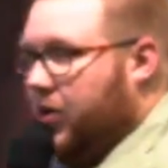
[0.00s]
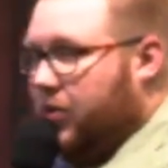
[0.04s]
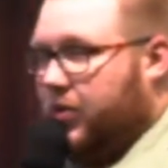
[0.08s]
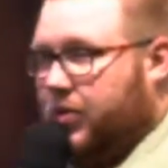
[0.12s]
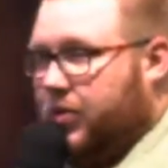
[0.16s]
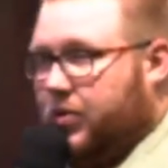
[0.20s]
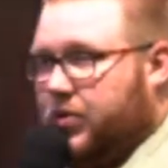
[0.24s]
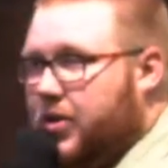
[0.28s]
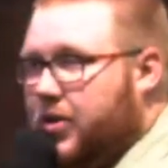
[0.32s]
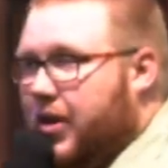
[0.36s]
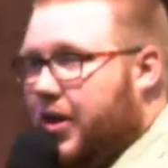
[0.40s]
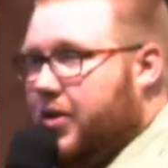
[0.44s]

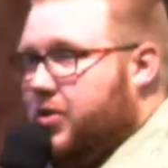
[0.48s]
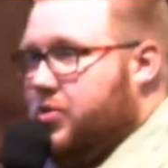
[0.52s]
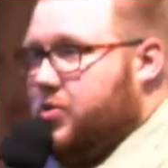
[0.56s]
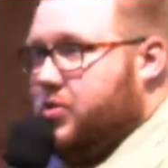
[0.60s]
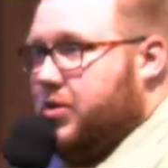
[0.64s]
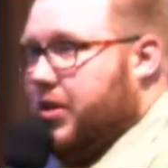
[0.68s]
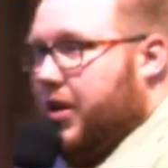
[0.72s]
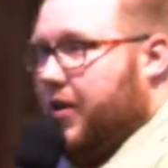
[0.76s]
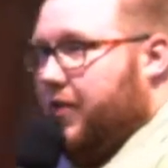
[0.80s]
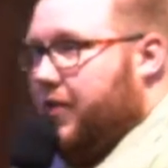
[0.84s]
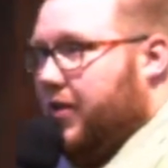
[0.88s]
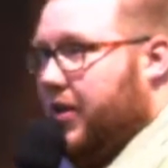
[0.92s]
don't
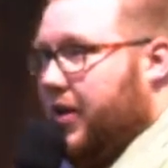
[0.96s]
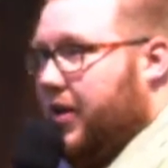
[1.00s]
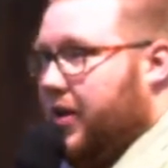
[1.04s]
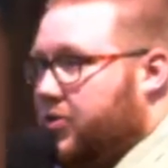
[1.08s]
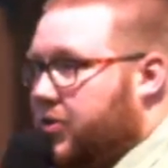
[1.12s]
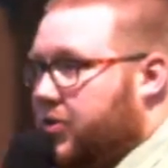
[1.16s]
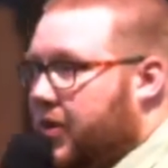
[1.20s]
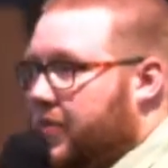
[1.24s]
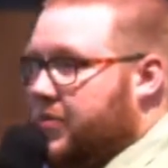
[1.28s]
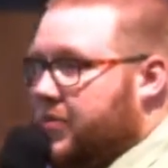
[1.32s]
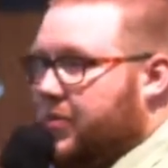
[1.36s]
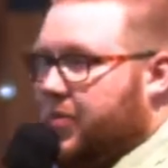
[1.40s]
usually have a lot of
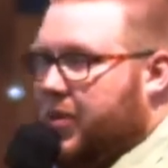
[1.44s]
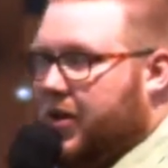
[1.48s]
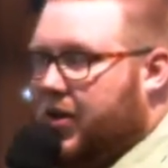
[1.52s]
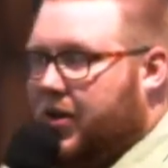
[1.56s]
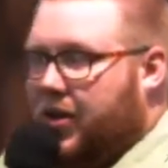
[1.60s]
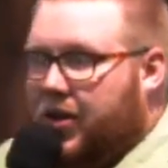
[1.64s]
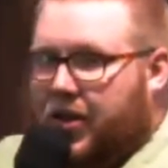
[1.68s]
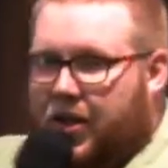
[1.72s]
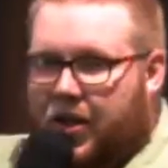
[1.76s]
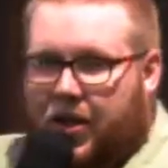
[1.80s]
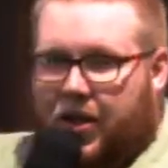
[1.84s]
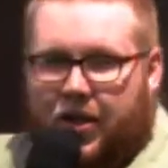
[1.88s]
dreams.
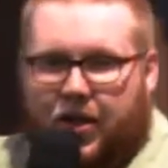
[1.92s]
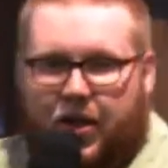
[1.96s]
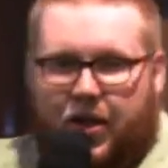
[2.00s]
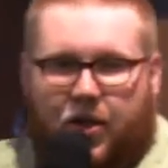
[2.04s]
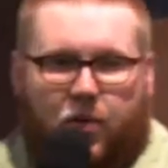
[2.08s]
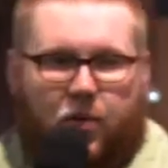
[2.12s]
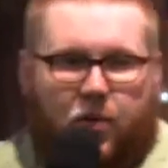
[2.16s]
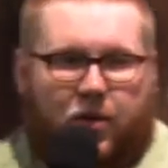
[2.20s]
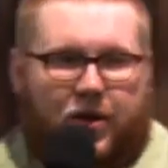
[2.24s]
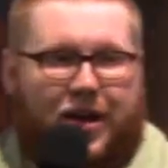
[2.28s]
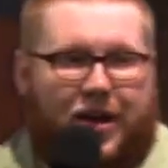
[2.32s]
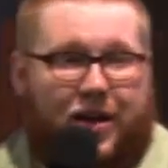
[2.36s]
But
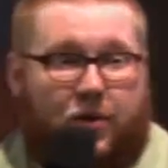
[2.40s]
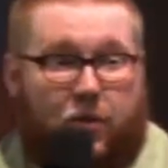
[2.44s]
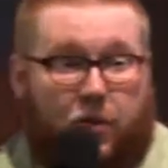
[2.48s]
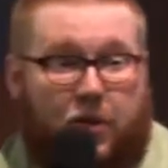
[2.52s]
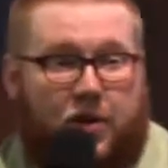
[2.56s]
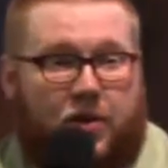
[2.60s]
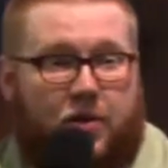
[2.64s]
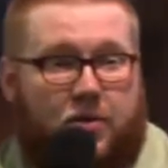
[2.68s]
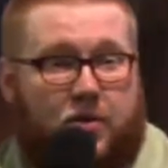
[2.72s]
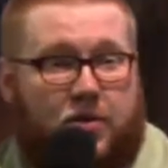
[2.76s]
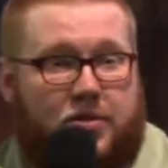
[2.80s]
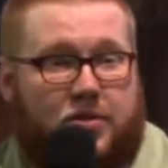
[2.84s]
when God
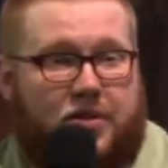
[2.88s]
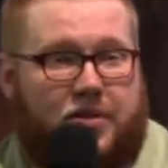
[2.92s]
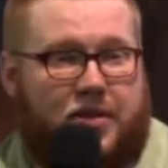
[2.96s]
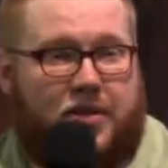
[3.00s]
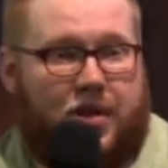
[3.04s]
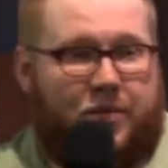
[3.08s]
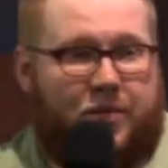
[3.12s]
really wants to